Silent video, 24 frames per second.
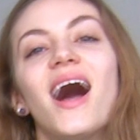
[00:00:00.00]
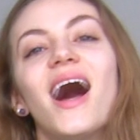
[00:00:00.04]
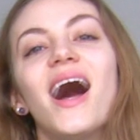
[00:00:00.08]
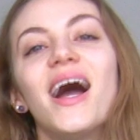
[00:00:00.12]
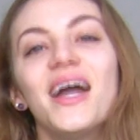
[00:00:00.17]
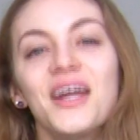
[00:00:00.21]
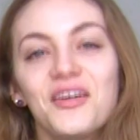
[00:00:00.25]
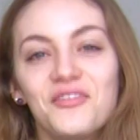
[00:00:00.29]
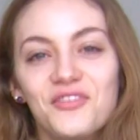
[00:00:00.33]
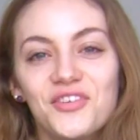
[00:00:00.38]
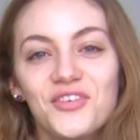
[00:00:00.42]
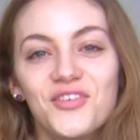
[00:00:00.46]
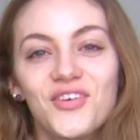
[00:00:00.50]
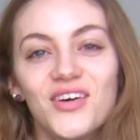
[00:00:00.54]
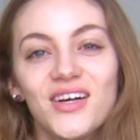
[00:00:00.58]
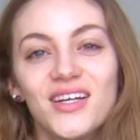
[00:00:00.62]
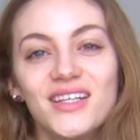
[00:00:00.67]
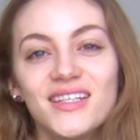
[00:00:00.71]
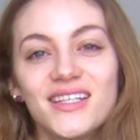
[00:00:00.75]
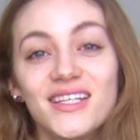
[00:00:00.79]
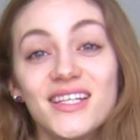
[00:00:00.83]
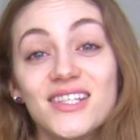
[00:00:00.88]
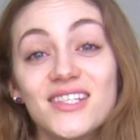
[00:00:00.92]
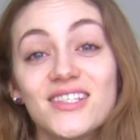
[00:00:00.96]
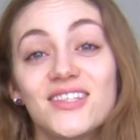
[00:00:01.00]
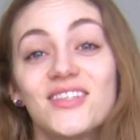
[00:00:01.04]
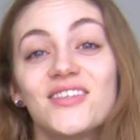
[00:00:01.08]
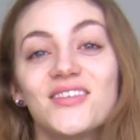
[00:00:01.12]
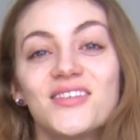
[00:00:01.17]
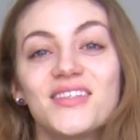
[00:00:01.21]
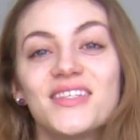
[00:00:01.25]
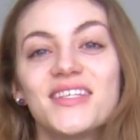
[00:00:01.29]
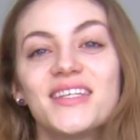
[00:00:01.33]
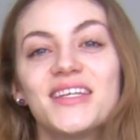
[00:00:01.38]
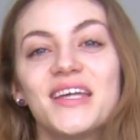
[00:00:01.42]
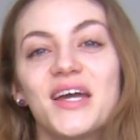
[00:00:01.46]
Hi everyone, it's
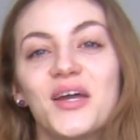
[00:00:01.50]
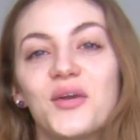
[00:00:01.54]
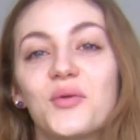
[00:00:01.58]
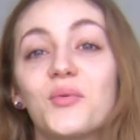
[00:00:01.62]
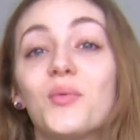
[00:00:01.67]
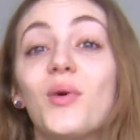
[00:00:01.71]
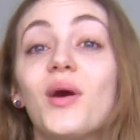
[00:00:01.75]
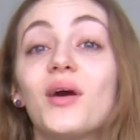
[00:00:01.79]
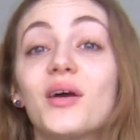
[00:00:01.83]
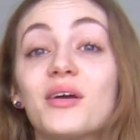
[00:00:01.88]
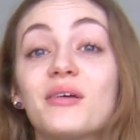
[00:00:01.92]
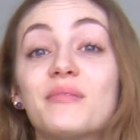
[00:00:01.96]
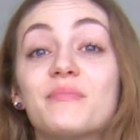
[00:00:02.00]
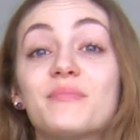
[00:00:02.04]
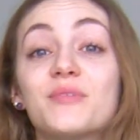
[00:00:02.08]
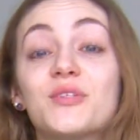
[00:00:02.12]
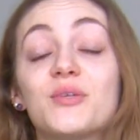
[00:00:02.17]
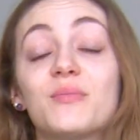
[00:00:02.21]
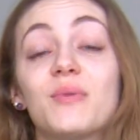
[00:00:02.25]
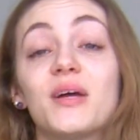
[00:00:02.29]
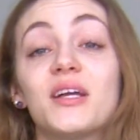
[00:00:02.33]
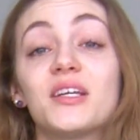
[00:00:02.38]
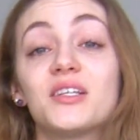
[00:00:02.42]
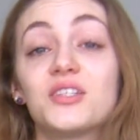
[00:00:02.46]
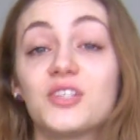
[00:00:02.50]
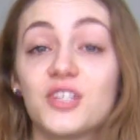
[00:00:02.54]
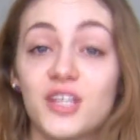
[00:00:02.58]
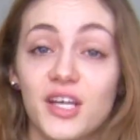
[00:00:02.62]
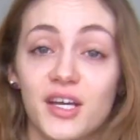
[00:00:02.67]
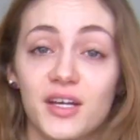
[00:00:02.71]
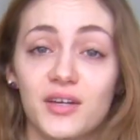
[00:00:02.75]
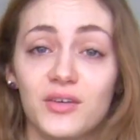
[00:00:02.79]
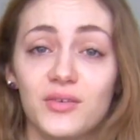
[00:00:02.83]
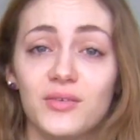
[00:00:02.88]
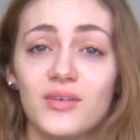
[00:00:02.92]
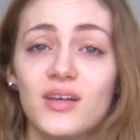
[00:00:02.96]
Lucie and welcome to my
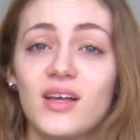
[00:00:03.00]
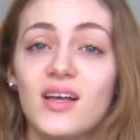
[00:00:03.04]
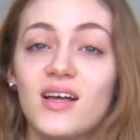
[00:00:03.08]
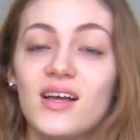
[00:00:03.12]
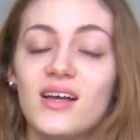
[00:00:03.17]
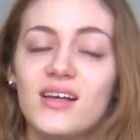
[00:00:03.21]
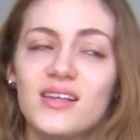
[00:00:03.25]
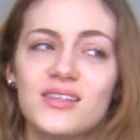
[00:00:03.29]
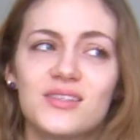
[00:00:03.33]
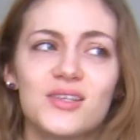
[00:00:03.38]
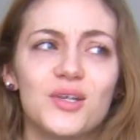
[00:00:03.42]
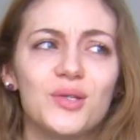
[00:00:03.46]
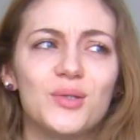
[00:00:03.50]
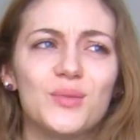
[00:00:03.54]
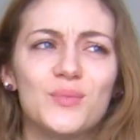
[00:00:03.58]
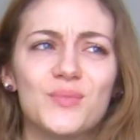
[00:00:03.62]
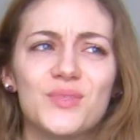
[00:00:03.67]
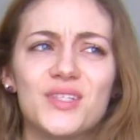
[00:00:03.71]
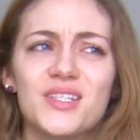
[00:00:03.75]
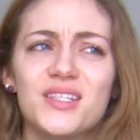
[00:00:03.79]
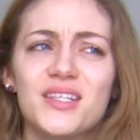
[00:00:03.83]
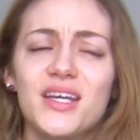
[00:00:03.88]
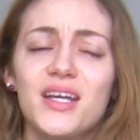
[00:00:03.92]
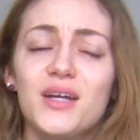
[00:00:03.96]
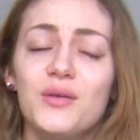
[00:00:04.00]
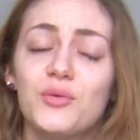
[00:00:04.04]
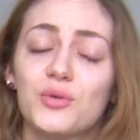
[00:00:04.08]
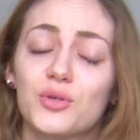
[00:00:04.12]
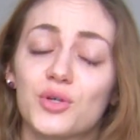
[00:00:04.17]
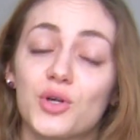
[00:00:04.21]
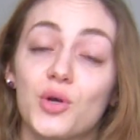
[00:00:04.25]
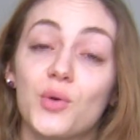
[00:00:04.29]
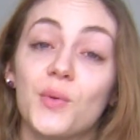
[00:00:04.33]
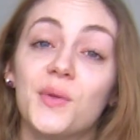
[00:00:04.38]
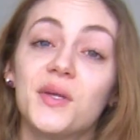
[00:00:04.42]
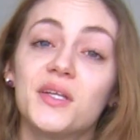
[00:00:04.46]
channel. So today
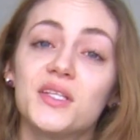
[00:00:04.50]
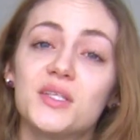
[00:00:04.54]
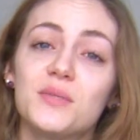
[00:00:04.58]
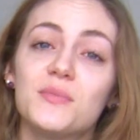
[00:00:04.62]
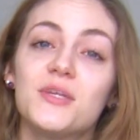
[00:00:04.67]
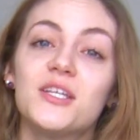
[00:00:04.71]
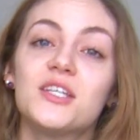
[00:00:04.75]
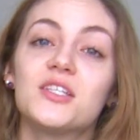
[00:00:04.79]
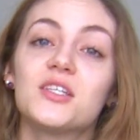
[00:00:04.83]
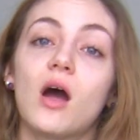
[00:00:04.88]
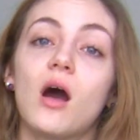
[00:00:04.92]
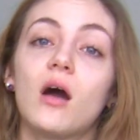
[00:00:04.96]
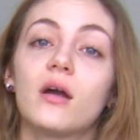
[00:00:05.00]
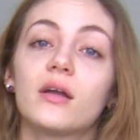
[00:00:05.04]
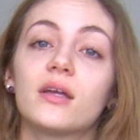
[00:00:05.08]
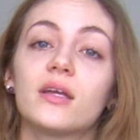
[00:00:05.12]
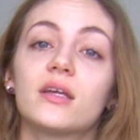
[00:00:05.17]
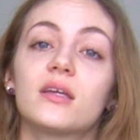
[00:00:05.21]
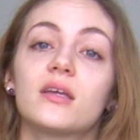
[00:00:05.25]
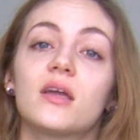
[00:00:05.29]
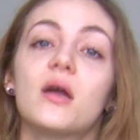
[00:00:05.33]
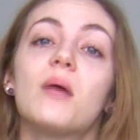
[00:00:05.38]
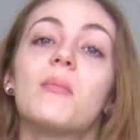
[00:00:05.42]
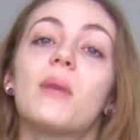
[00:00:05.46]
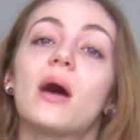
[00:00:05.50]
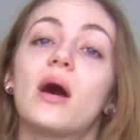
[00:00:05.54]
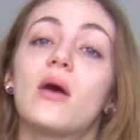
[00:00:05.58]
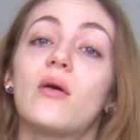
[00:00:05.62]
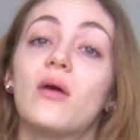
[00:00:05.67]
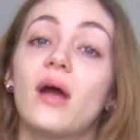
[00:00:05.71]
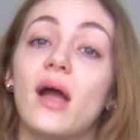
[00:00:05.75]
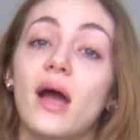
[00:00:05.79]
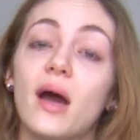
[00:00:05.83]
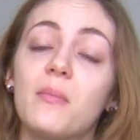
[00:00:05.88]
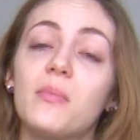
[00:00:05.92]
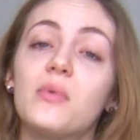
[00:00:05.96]
we're going to be talking
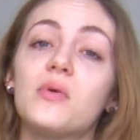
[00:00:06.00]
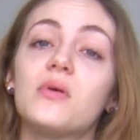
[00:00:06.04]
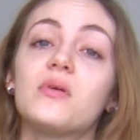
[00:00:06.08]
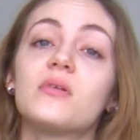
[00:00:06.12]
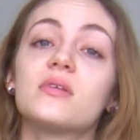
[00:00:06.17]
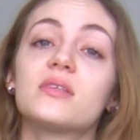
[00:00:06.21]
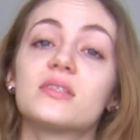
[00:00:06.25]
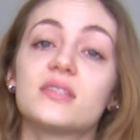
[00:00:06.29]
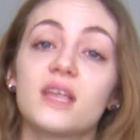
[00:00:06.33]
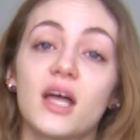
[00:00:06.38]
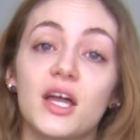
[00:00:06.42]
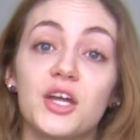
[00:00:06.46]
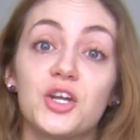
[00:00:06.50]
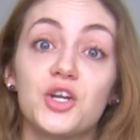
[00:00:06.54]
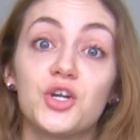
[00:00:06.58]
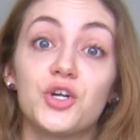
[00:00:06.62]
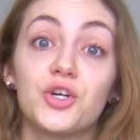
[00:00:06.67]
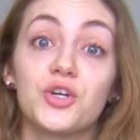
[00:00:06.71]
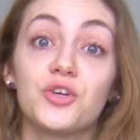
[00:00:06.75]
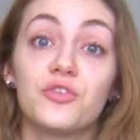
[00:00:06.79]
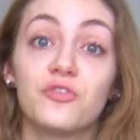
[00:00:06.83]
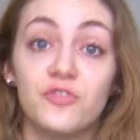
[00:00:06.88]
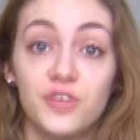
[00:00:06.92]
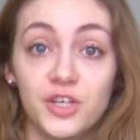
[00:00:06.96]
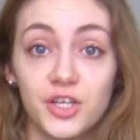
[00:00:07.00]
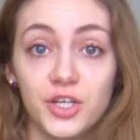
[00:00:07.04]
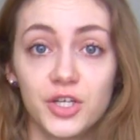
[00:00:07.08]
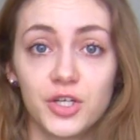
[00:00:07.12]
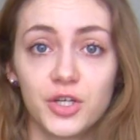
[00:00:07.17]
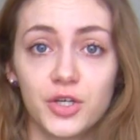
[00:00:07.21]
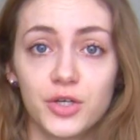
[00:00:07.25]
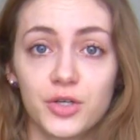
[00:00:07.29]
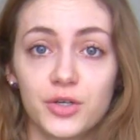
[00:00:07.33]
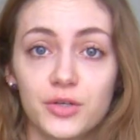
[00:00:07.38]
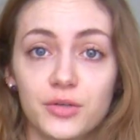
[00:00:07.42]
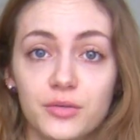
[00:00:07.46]
about apple cider
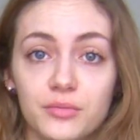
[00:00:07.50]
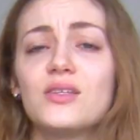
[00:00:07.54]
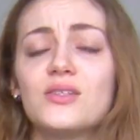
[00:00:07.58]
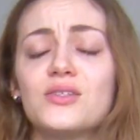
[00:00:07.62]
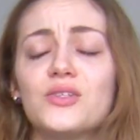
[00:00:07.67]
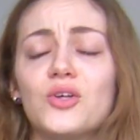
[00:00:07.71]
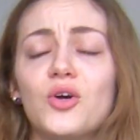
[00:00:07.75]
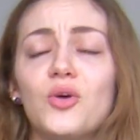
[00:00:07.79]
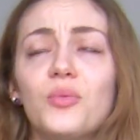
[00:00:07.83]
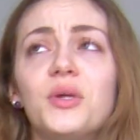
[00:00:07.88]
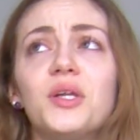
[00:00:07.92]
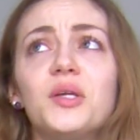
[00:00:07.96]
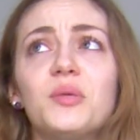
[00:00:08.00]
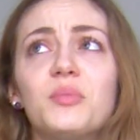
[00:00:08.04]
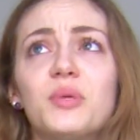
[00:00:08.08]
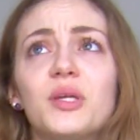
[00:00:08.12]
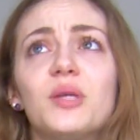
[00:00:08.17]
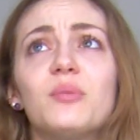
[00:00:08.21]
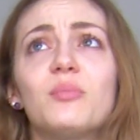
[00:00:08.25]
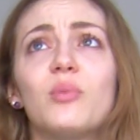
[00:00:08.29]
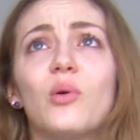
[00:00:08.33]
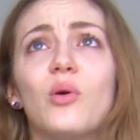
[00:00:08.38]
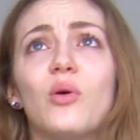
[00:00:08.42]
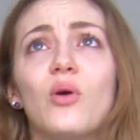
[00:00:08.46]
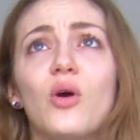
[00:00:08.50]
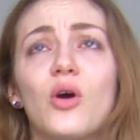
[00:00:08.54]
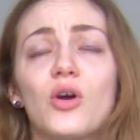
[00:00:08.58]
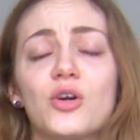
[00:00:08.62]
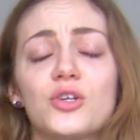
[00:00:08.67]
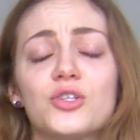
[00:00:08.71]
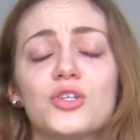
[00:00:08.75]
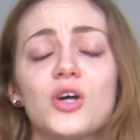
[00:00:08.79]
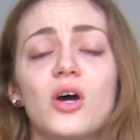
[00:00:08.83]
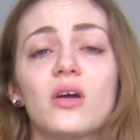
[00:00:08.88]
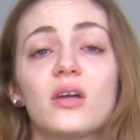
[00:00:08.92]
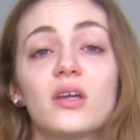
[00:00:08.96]
vinegar. So many people
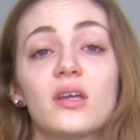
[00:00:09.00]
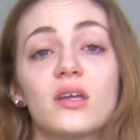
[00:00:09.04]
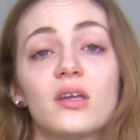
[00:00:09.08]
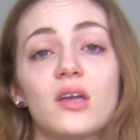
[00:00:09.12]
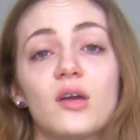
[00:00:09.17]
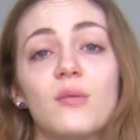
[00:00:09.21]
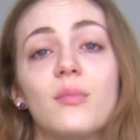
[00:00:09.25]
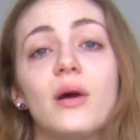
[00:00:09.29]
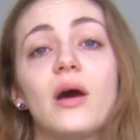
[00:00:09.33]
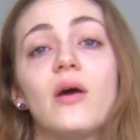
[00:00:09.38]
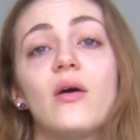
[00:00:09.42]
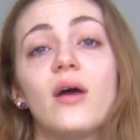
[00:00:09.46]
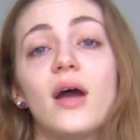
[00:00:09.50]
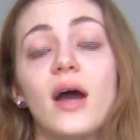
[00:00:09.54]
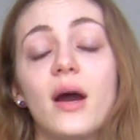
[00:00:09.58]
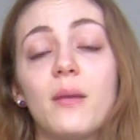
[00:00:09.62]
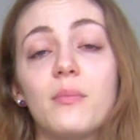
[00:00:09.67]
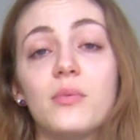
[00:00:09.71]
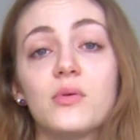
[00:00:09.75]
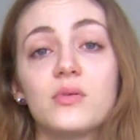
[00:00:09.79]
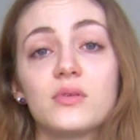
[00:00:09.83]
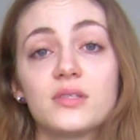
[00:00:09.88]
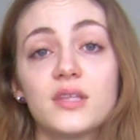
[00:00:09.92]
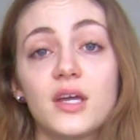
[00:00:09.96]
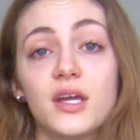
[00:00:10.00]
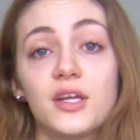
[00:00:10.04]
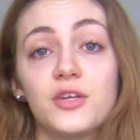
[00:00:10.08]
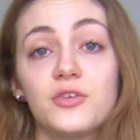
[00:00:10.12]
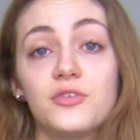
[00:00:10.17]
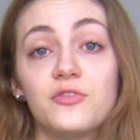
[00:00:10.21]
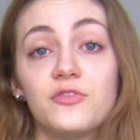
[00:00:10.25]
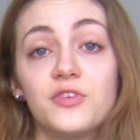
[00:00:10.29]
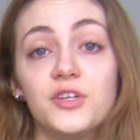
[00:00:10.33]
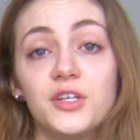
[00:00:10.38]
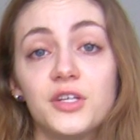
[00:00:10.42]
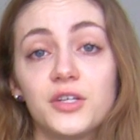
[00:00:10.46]
are talking about apple
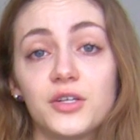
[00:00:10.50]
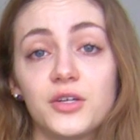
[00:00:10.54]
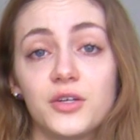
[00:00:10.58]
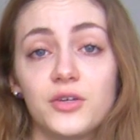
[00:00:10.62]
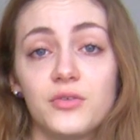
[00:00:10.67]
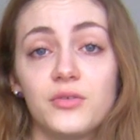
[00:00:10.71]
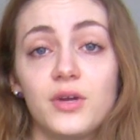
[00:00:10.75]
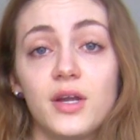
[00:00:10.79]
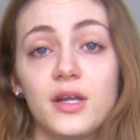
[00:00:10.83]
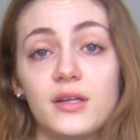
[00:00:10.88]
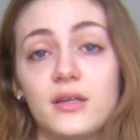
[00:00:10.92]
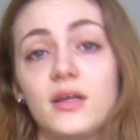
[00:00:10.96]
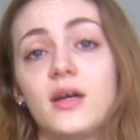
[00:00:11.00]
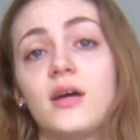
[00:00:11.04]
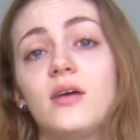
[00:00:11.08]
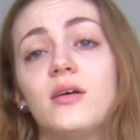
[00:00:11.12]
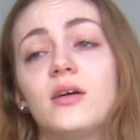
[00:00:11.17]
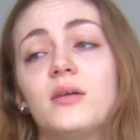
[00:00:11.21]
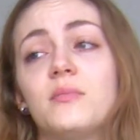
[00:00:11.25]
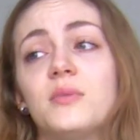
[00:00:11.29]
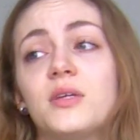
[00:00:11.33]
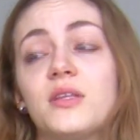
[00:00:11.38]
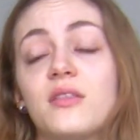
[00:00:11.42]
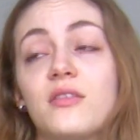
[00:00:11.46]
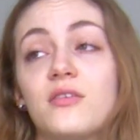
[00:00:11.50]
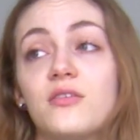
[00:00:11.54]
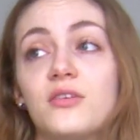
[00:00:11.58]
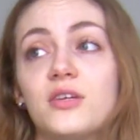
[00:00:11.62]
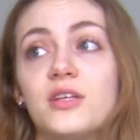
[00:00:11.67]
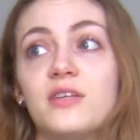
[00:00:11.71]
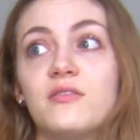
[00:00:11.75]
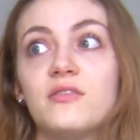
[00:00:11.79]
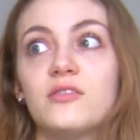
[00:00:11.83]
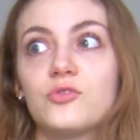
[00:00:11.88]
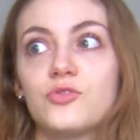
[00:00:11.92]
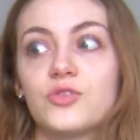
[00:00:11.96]
cider vinegar right now. I mean, they're
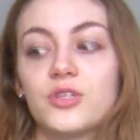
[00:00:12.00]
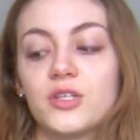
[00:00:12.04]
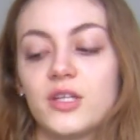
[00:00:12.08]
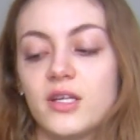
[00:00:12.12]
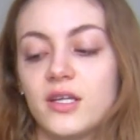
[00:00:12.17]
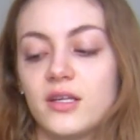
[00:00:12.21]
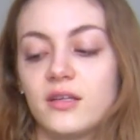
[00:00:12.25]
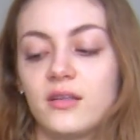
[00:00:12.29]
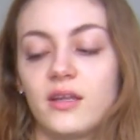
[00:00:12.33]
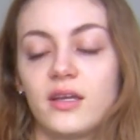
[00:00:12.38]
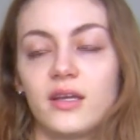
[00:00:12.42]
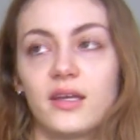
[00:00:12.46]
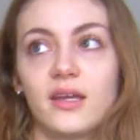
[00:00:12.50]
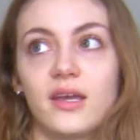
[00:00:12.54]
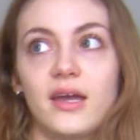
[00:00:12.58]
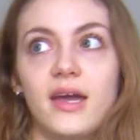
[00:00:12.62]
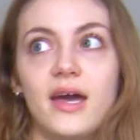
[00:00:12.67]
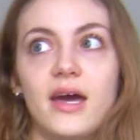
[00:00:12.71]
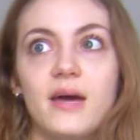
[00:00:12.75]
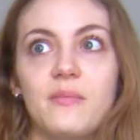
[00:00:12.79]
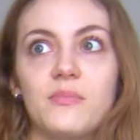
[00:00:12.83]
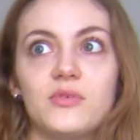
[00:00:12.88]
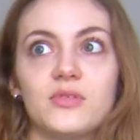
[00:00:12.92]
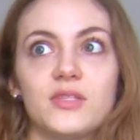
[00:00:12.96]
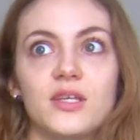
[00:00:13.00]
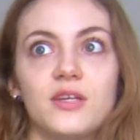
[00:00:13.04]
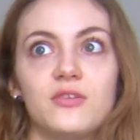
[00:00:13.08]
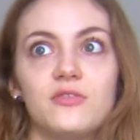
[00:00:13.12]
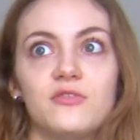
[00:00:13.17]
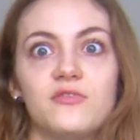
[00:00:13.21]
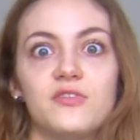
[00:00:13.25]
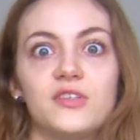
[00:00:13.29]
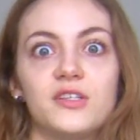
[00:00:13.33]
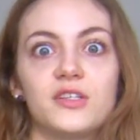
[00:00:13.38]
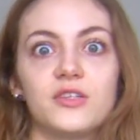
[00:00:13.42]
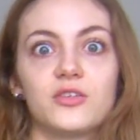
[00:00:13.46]
even drinking like apple
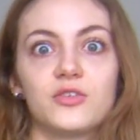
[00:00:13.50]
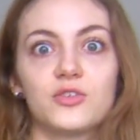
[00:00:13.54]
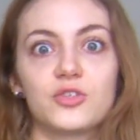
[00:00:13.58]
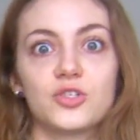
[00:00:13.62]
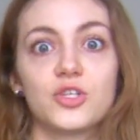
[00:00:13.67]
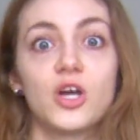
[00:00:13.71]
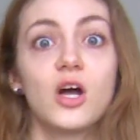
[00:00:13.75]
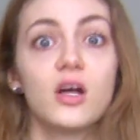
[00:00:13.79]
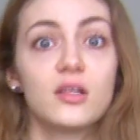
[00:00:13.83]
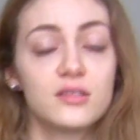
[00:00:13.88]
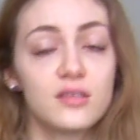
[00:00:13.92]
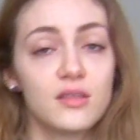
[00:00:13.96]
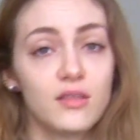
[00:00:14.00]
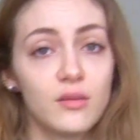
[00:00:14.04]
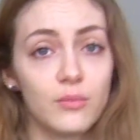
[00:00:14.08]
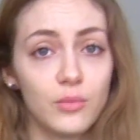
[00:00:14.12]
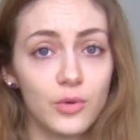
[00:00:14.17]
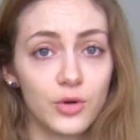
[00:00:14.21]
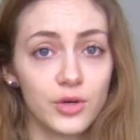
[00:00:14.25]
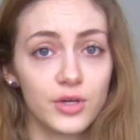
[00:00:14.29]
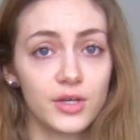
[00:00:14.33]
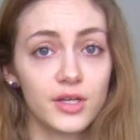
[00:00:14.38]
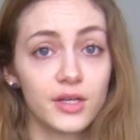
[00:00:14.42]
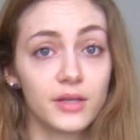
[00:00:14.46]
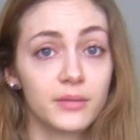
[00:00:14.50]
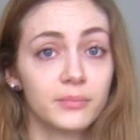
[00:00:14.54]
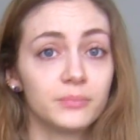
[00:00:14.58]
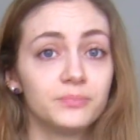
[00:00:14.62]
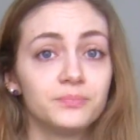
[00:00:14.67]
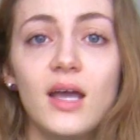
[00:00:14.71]
cider vinegar shots in the morning.